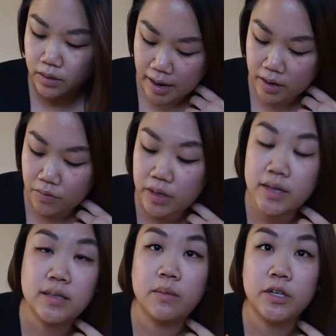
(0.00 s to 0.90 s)
I didn't
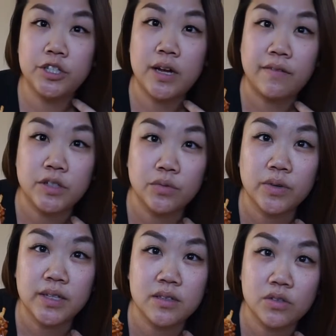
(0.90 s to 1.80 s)
realize how much you have to
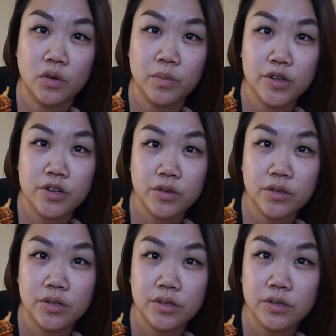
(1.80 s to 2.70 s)
rinse so many
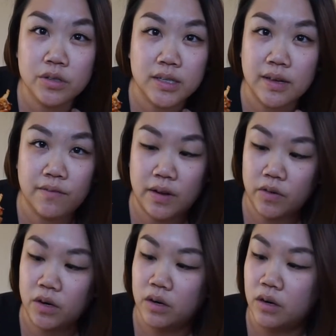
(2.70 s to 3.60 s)
noodles because I've
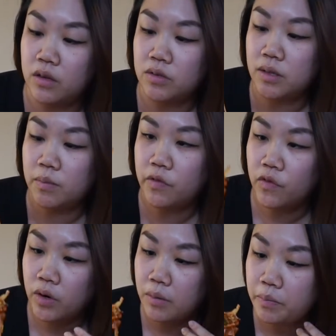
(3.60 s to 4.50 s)
never used them
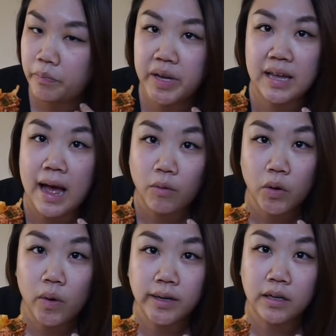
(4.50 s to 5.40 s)
before. But yeah, it
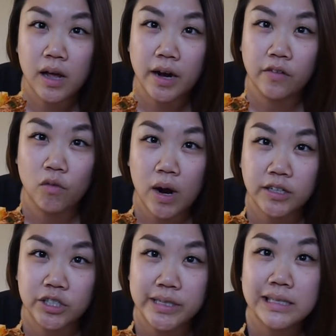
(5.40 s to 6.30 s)
required a lot of
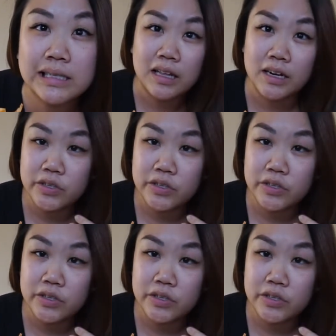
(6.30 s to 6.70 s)
washes, a lot